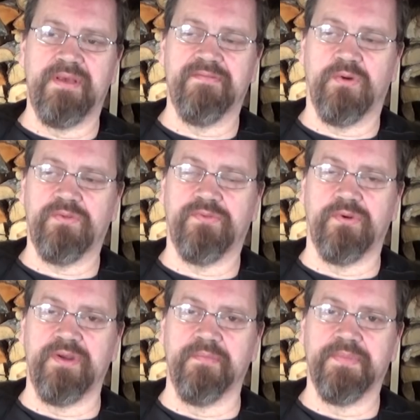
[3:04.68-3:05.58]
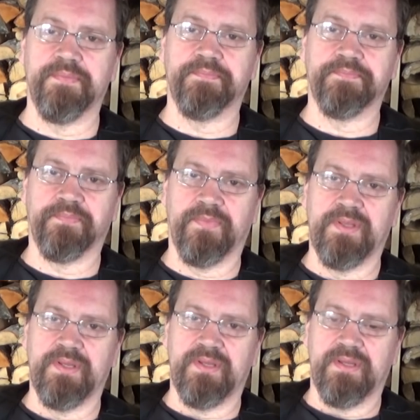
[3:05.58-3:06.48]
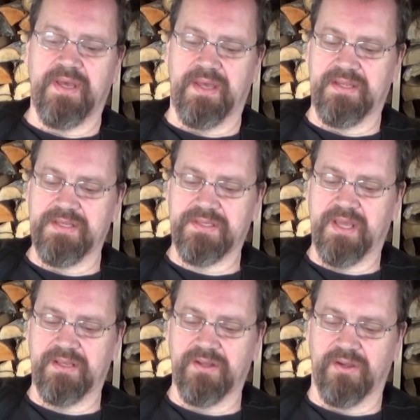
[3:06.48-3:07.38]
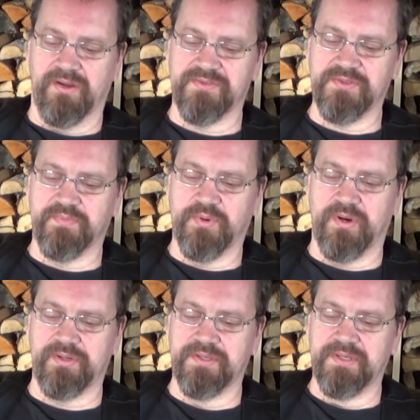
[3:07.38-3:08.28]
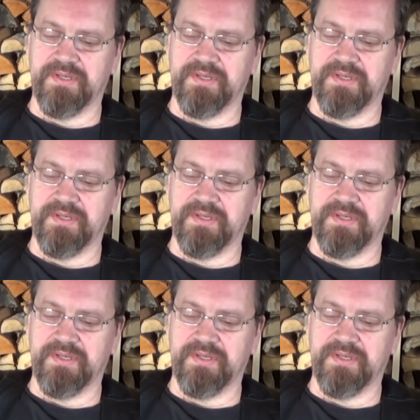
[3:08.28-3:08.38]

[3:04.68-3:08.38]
They vote for him, and he's getting a lot of support.